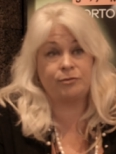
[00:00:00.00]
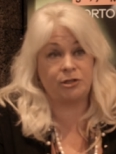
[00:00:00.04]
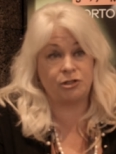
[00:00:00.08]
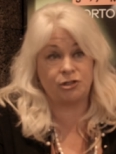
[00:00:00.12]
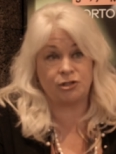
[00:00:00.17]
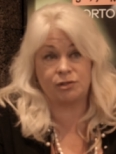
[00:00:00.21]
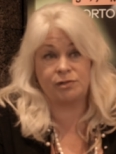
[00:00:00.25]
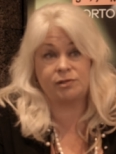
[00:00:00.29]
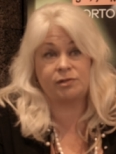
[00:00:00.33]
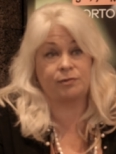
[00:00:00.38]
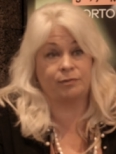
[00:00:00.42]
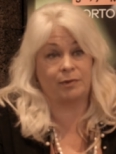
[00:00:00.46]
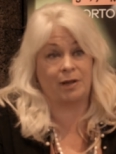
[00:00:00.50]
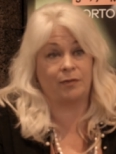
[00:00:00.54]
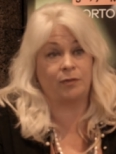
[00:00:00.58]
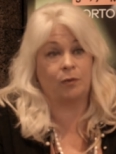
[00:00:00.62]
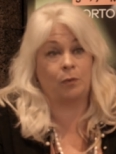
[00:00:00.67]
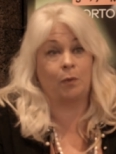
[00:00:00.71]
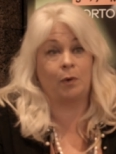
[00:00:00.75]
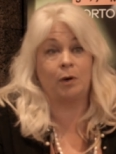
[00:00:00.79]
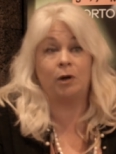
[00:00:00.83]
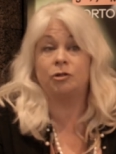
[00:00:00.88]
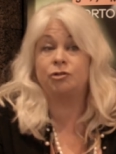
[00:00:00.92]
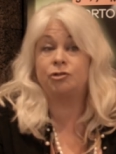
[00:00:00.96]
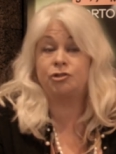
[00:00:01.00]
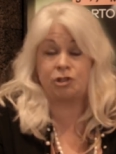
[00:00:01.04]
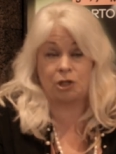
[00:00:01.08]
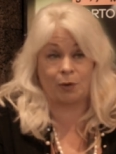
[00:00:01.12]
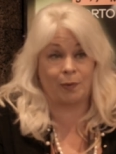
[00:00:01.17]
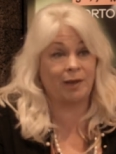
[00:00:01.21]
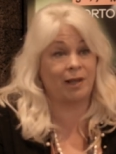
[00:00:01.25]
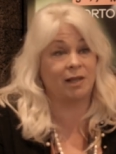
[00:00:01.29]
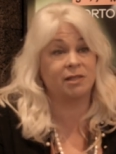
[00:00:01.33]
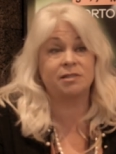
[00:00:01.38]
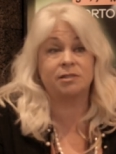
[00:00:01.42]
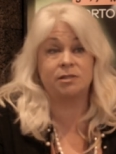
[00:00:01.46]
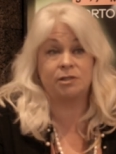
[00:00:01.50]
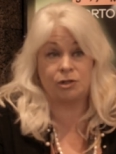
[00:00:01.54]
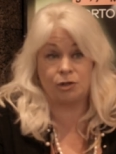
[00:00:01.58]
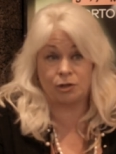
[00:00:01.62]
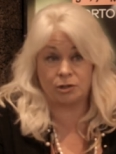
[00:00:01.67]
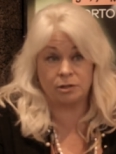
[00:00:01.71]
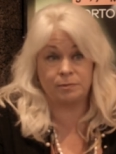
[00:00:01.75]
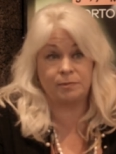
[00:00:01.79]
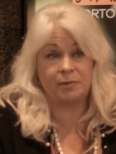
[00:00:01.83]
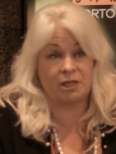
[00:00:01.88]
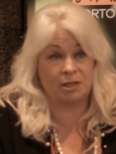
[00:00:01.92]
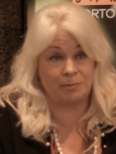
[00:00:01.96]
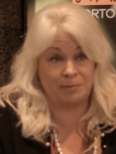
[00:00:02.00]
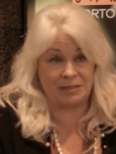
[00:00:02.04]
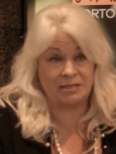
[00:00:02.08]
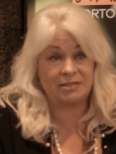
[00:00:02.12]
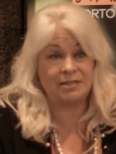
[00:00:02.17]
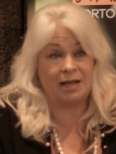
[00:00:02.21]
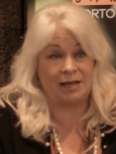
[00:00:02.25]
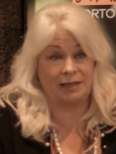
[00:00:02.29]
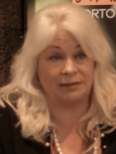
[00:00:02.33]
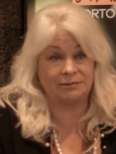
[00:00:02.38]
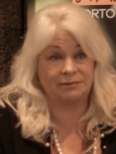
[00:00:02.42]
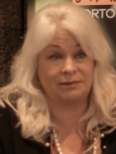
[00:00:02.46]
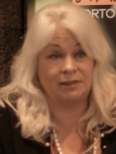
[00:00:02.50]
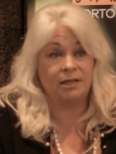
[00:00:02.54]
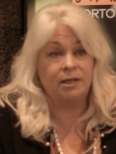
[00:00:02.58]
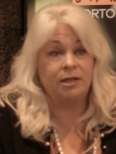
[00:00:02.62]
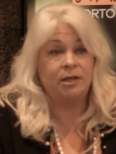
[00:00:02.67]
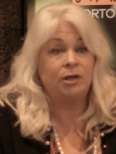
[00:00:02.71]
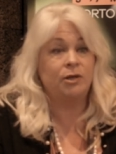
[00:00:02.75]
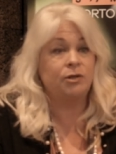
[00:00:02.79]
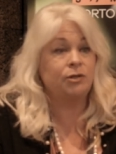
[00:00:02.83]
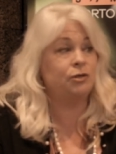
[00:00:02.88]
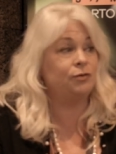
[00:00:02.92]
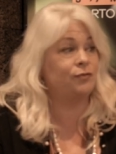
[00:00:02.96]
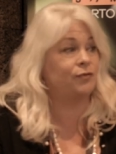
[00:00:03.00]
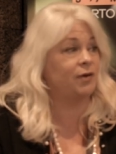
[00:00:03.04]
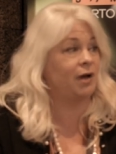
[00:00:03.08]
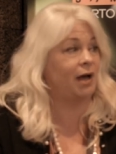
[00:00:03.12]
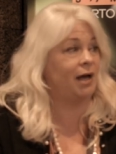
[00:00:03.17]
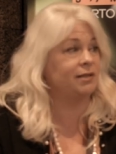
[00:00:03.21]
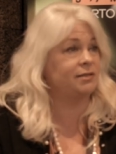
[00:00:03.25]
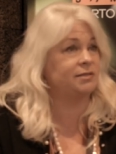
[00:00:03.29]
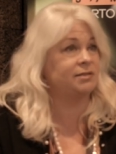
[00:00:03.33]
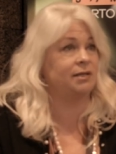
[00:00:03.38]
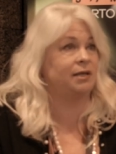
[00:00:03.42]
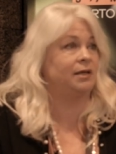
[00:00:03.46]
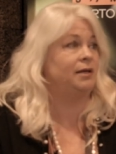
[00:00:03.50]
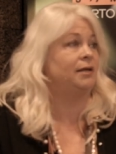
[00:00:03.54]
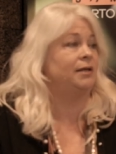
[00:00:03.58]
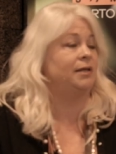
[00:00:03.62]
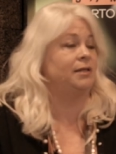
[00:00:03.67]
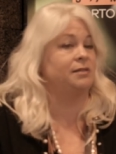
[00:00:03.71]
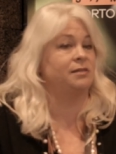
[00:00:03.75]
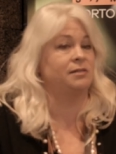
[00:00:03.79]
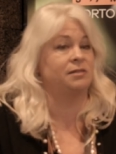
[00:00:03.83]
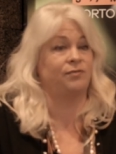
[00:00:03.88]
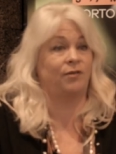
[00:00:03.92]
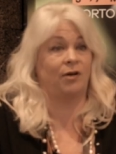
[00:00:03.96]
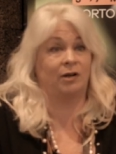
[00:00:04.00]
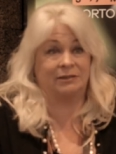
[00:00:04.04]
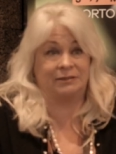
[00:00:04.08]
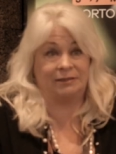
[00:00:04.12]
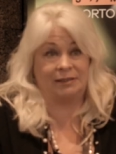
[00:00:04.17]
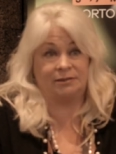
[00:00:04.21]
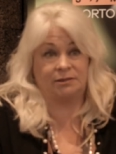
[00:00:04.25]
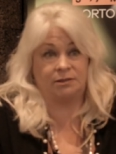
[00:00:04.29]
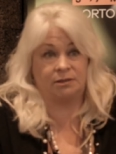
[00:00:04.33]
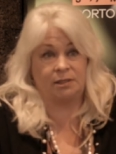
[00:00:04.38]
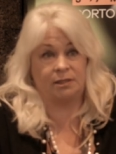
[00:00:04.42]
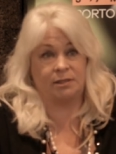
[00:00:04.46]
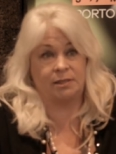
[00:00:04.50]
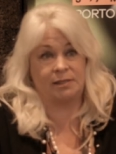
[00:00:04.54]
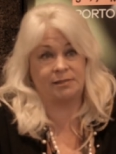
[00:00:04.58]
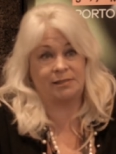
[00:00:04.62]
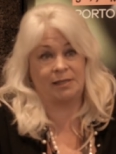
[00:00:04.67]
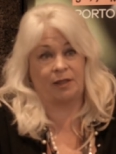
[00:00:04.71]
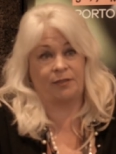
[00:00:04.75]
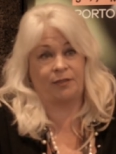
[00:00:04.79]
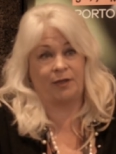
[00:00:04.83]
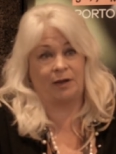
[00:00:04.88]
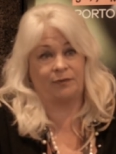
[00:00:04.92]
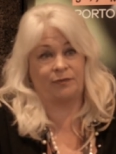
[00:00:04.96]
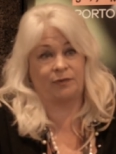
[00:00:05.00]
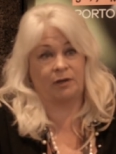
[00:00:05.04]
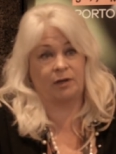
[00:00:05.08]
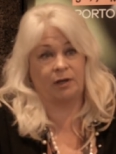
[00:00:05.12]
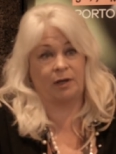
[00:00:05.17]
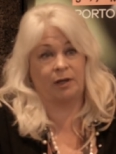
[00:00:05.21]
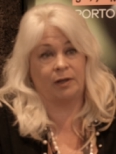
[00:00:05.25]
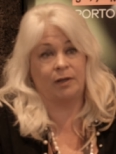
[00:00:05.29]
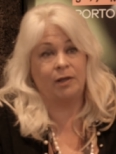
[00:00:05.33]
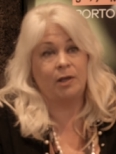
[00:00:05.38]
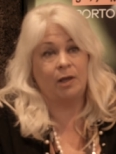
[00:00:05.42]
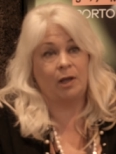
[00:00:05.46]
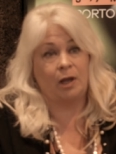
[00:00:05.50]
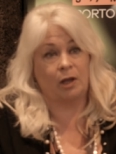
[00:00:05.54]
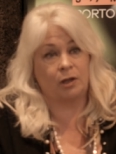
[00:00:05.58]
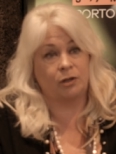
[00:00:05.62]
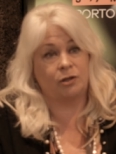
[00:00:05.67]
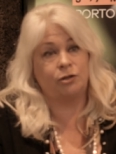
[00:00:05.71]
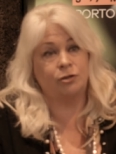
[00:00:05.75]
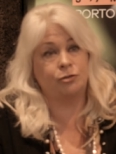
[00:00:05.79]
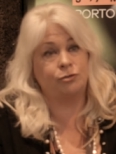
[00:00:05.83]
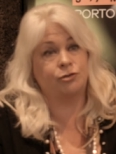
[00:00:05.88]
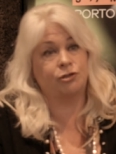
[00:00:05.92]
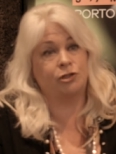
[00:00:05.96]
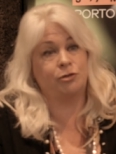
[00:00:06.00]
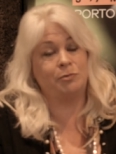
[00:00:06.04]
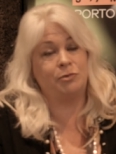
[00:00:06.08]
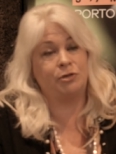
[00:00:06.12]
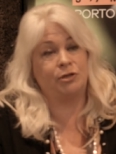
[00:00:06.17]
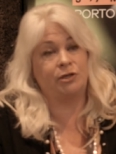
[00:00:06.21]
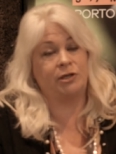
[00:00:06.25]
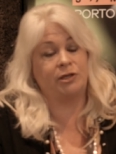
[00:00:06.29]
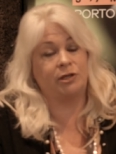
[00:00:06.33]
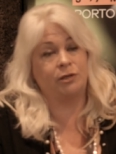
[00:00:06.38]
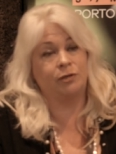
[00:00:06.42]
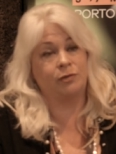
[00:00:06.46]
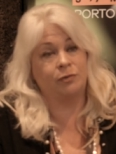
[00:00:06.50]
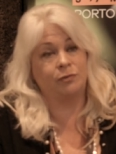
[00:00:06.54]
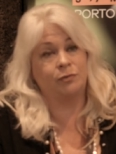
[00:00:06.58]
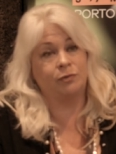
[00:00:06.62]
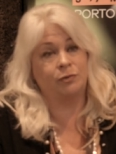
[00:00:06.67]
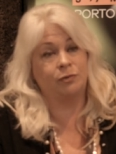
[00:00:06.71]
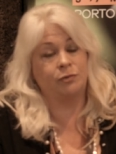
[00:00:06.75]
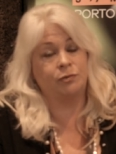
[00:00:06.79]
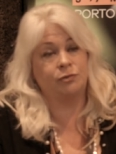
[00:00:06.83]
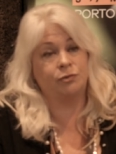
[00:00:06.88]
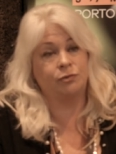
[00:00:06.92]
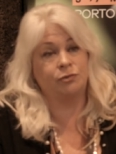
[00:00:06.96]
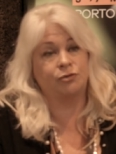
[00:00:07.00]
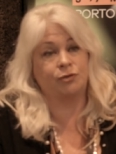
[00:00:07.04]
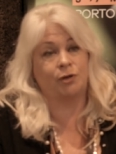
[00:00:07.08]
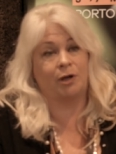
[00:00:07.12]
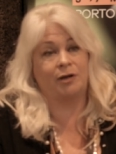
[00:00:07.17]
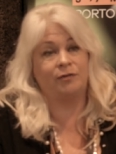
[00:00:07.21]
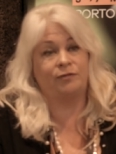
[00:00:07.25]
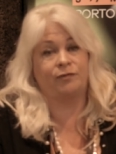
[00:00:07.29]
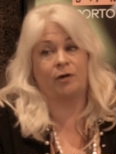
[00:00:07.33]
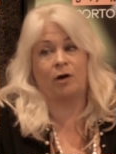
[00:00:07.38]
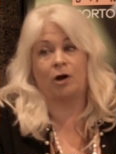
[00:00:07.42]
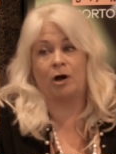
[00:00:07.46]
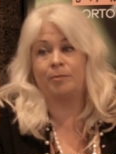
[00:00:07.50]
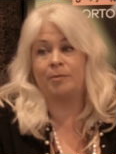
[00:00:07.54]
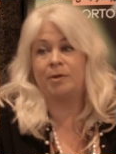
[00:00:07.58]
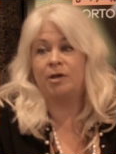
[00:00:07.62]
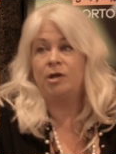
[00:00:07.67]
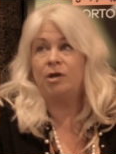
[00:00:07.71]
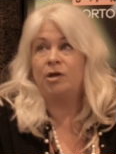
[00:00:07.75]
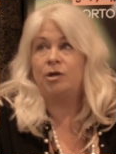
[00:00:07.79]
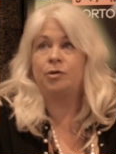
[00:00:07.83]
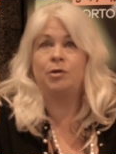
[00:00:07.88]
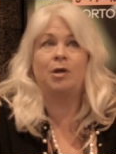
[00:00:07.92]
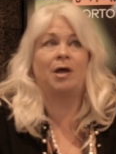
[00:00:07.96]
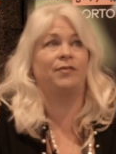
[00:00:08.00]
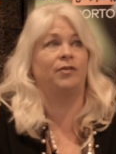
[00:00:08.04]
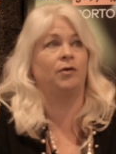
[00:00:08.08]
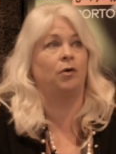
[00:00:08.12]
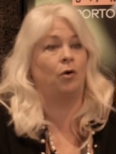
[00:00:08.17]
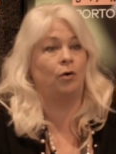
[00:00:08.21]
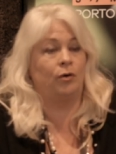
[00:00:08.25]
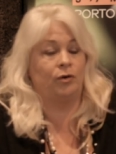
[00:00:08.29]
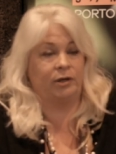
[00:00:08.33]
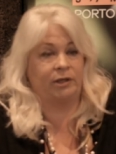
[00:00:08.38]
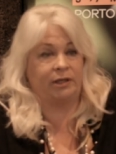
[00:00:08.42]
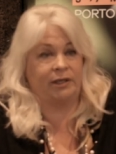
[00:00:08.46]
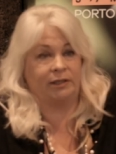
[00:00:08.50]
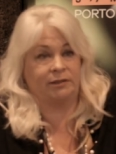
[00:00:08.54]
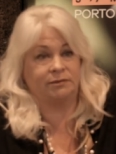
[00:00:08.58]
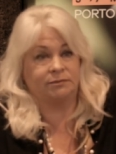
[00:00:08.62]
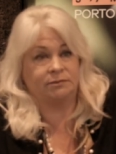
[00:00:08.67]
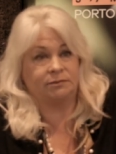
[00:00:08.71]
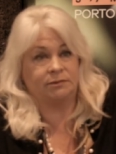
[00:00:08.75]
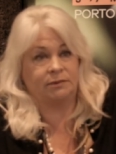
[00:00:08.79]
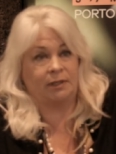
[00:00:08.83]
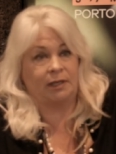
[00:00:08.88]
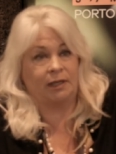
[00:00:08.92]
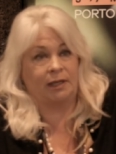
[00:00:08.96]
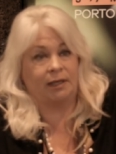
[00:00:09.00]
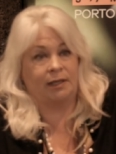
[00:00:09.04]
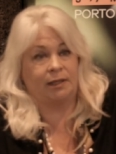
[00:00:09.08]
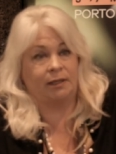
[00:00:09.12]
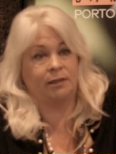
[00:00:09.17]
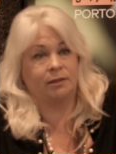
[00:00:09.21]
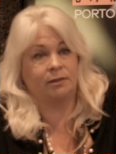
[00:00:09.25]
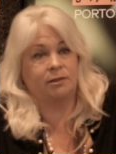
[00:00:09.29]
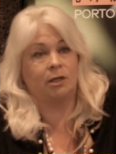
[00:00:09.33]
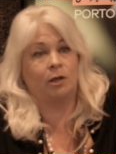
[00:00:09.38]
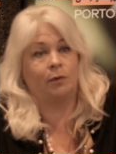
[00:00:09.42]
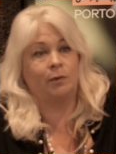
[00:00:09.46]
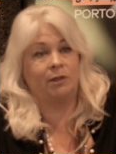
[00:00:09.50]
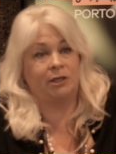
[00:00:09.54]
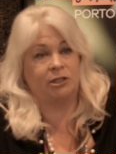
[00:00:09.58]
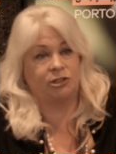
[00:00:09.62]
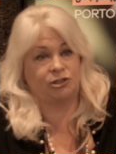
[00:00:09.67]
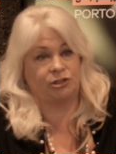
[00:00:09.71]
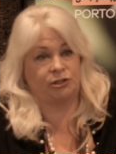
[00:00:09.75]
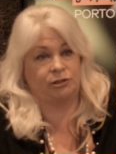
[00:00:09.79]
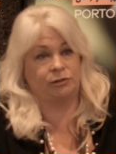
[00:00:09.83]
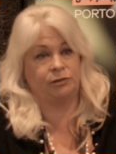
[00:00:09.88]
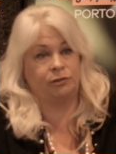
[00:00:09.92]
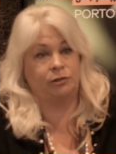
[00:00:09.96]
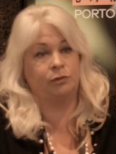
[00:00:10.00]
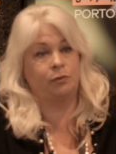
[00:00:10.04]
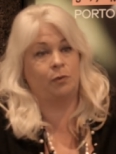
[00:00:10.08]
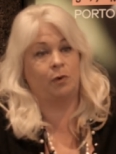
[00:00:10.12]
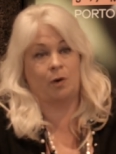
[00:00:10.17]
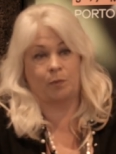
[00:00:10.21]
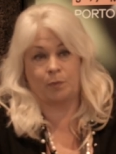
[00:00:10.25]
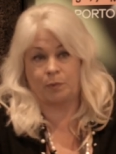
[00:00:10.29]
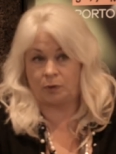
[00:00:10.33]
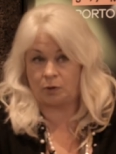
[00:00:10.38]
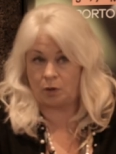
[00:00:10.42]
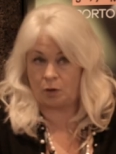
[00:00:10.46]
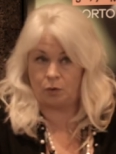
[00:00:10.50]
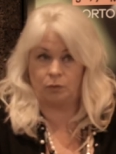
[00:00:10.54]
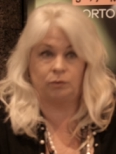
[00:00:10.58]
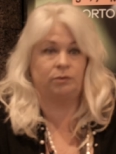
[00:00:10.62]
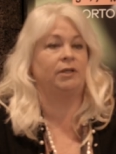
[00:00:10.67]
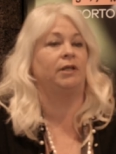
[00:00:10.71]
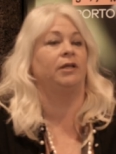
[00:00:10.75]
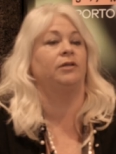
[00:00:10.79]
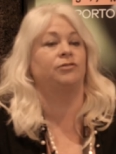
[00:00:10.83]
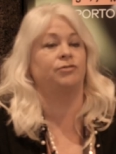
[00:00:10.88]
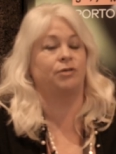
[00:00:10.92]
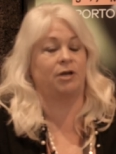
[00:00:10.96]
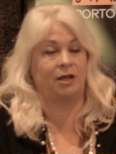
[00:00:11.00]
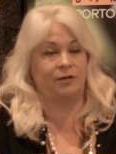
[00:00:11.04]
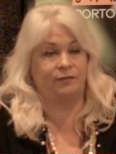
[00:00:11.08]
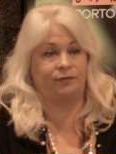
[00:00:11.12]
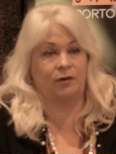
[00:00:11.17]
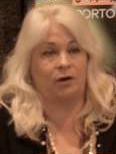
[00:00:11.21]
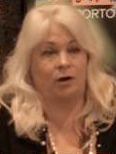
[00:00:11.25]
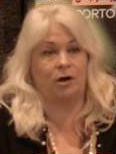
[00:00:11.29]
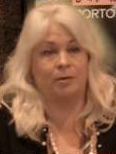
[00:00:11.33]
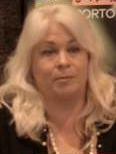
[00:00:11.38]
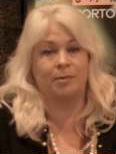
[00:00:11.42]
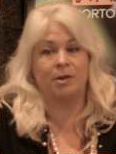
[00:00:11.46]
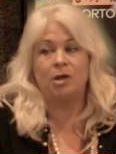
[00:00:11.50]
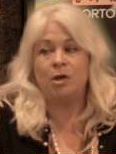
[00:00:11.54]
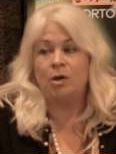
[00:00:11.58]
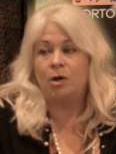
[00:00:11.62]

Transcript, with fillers: regions around the world showing us you can, it can be done. You've got uh, in Swartland, in, in South Africa, a huge community who, who, who dry farm. You have the Oregon uh, Coalition who will only dry farm.